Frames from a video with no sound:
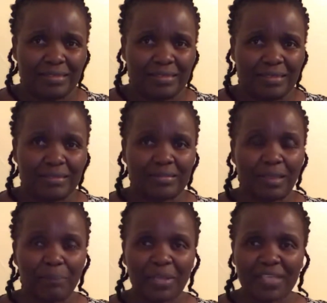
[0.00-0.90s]
And
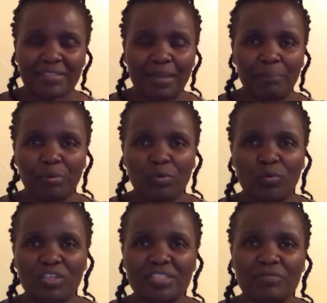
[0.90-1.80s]
some example
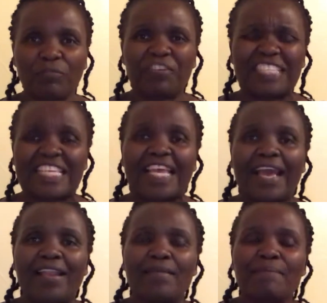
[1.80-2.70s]
was
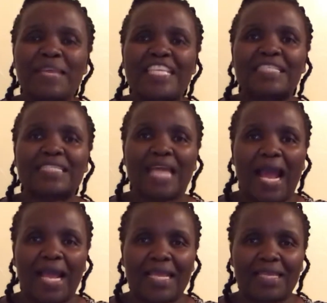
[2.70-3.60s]
physically being stuck
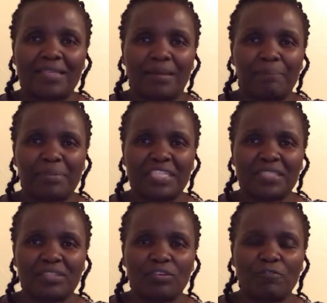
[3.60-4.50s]
in a
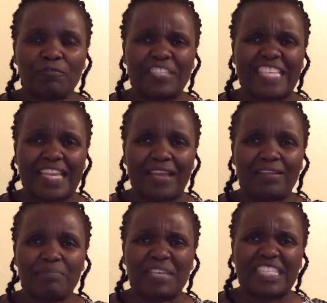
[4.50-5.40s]
prison, physically
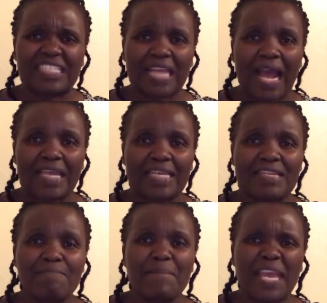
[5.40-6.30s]
being stuck
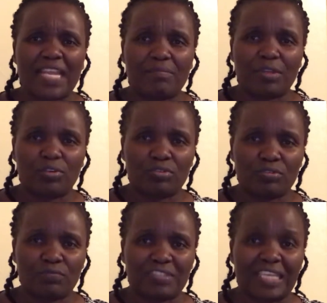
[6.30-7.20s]
in bed because
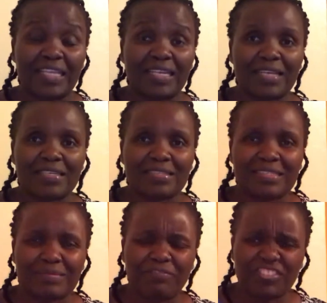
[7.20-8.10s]
of
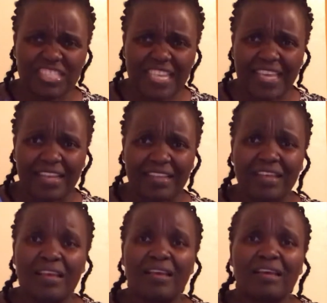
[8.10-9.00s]
sickness, physically.
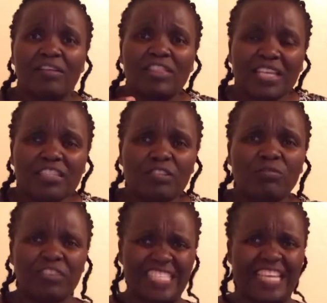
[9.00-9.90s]
That is
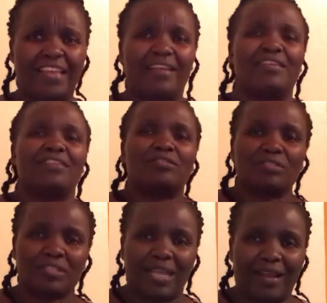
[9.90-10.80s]
physically you're
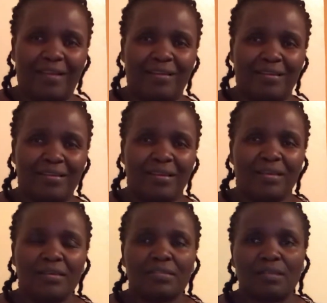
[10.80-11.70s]
stuck
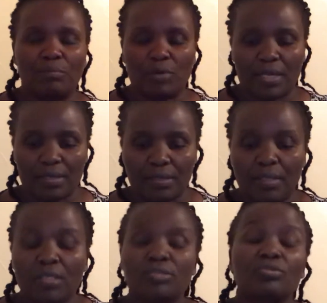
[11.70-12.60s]
somewhere.
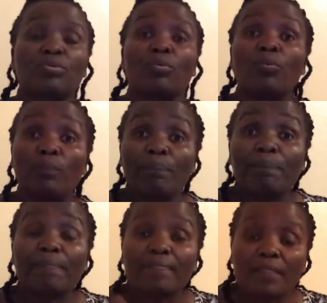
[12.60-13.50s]
So
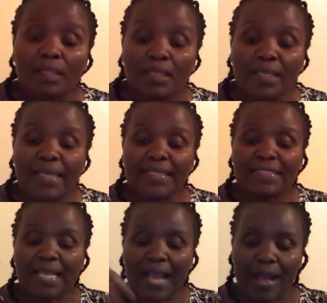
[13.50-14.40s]

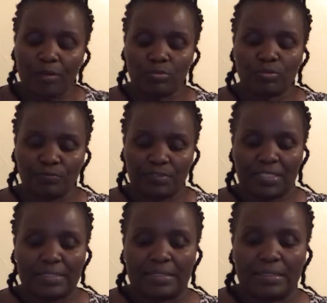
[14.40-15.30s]
getting out of
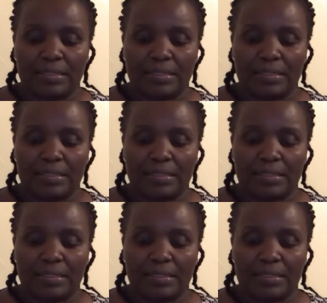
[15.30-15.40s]
it,